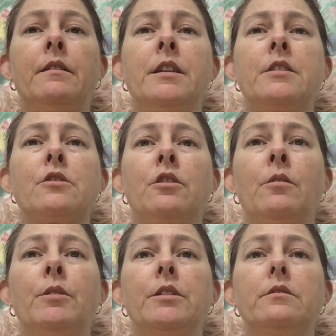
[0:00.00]
this
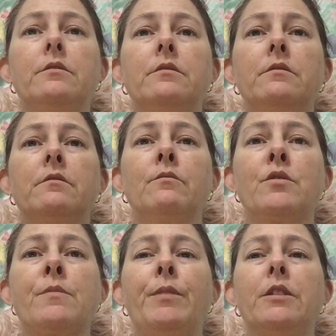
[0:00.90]
time it
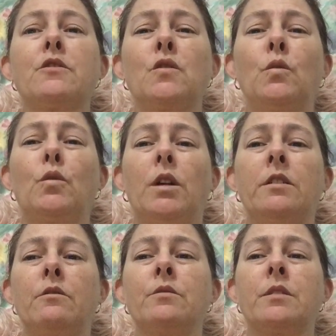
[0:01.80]
was a bit sore.
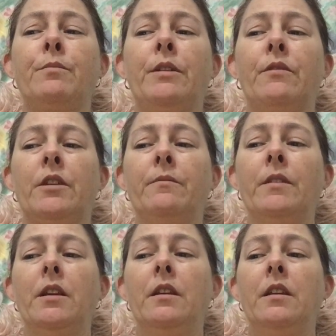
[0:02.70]
It was a bit of a
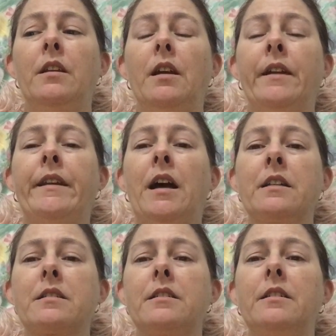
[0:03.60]

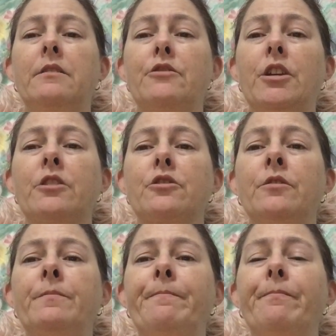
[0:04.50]
nasty
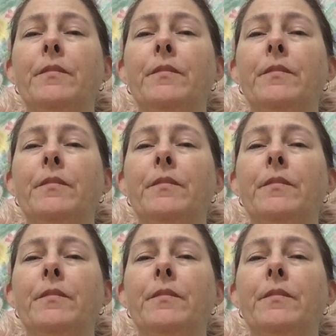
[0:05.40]
injection.